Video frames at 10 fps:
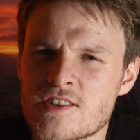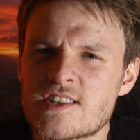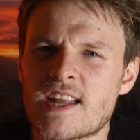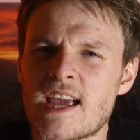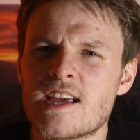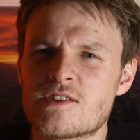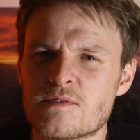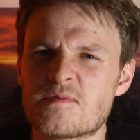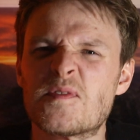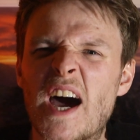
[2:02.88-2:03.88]
stage
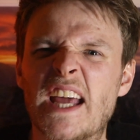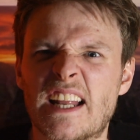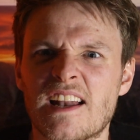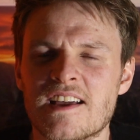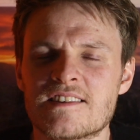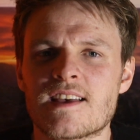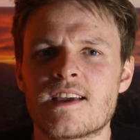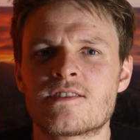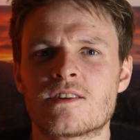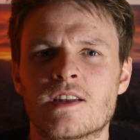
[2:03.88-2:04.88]
of
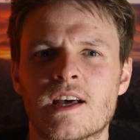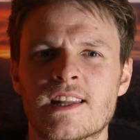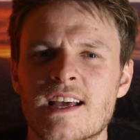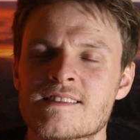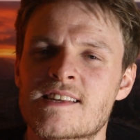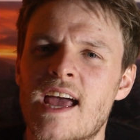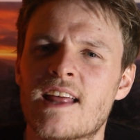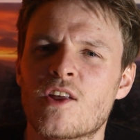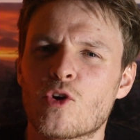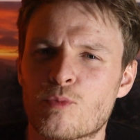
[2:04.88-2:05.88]
finalization, and that's
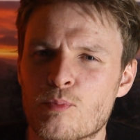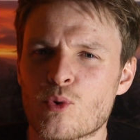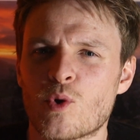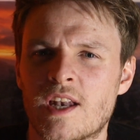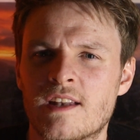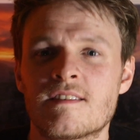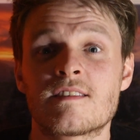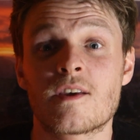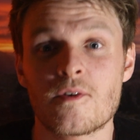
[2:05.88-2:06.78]
getting those prints